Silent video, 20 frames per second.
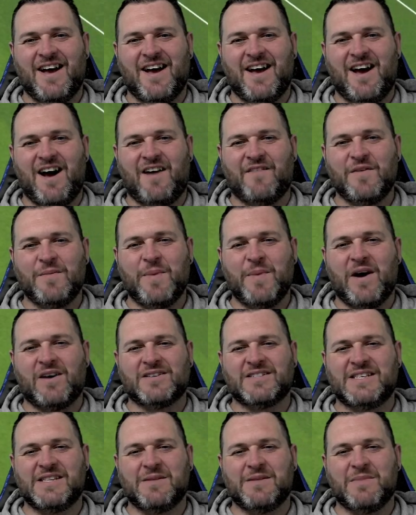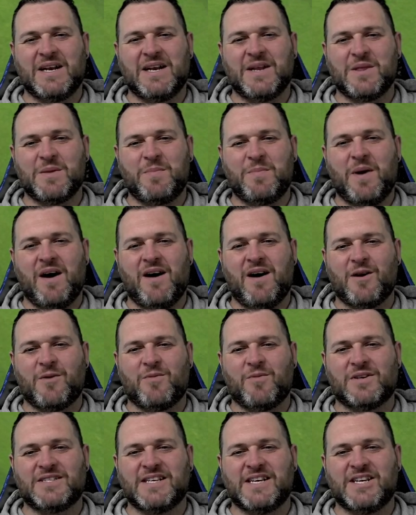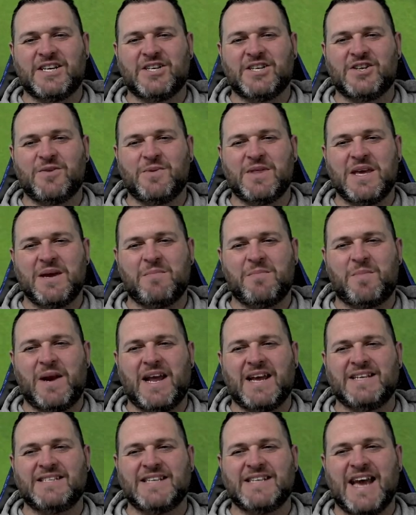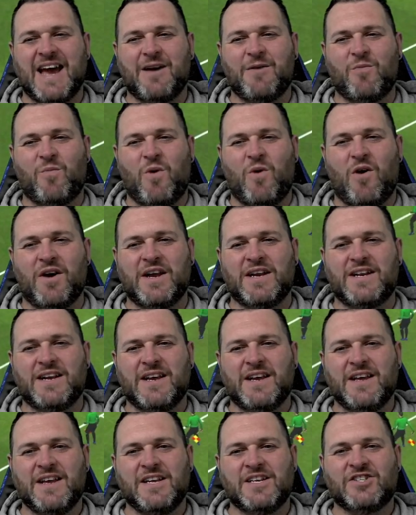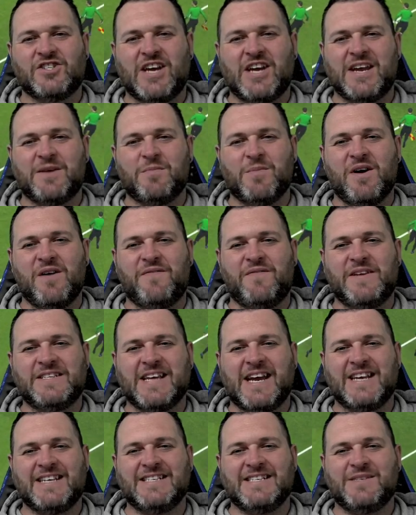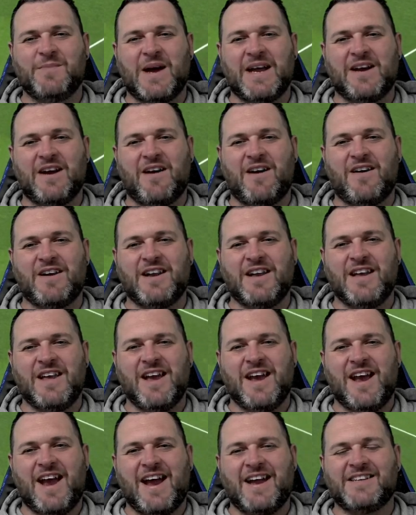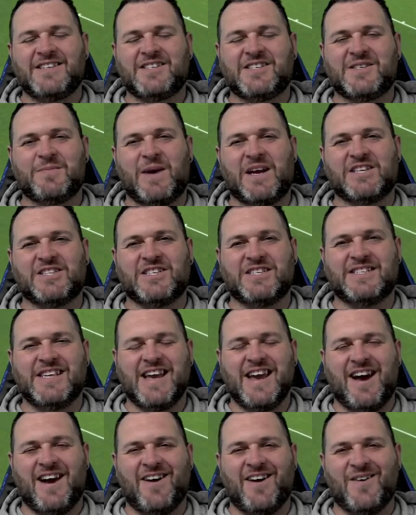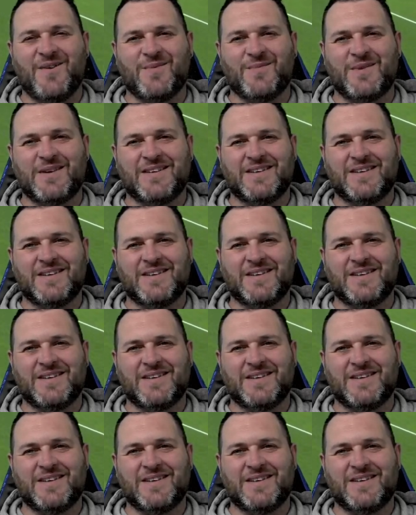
Harvey Barnes in the middle of the park. What's he going to do with it? Plays it out wide. Jacob Murphy takes his man on and smashes it home.